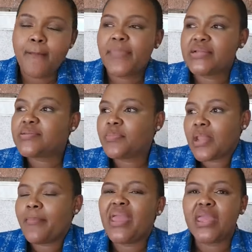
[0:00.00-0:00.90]
but
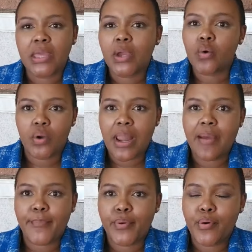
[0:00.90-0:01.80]
mina bengekho lapho
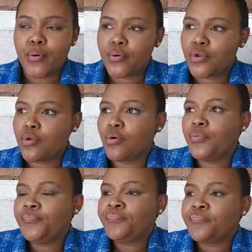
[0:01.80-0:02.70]
you know
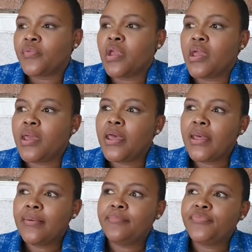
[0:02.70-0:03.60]

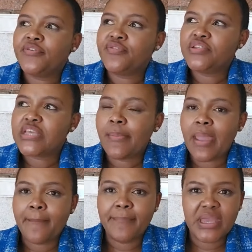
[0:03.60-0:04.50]
um the first time
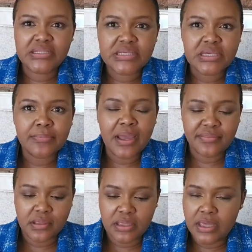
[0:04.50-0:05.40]
i met him i
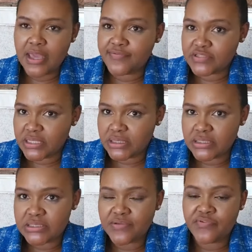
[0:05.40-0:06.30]
think yeah, have said
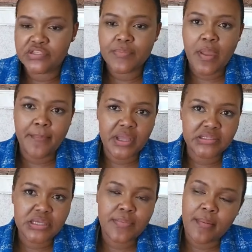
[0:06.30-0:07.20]
this the first time i met
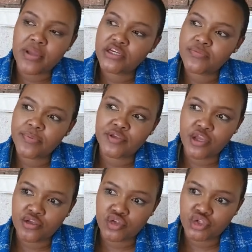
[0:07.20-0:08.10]
him i met him
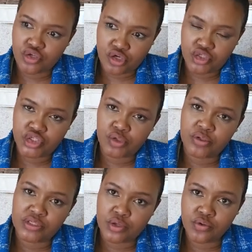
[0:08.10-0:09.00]
at, church it
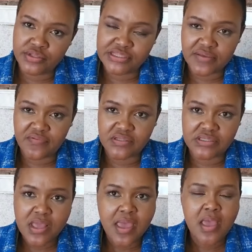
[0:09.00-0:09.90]
was a youth service
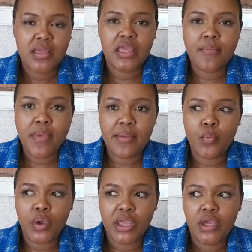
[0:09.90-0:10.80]

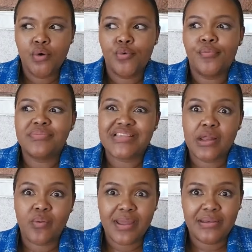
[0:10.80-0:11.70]
ngimemwe
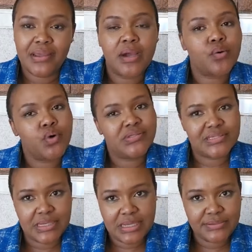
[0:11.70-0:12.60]
umzalwane
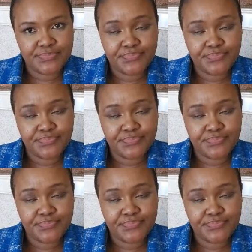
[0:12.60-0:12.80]
akhonza naye